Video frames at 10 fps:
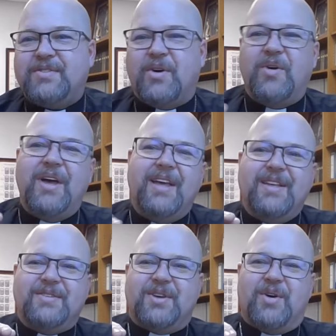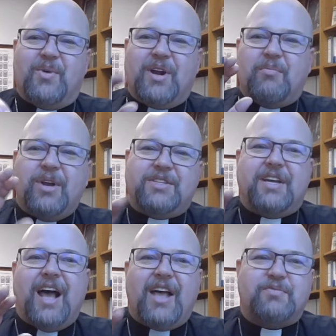So so we're going to preach
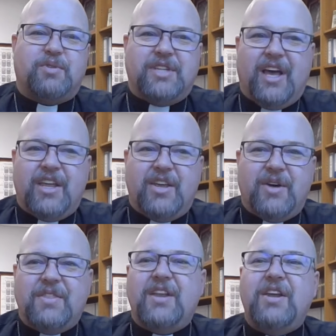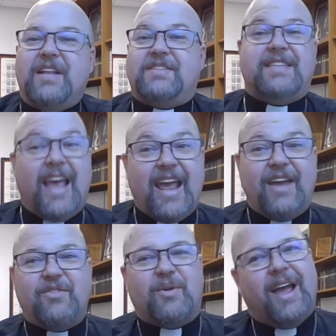the gospel tell you, and then you get
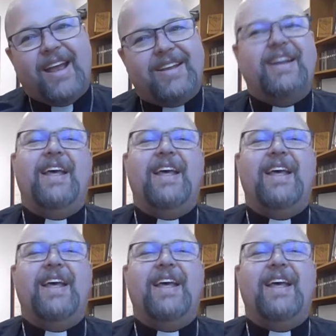saved, right?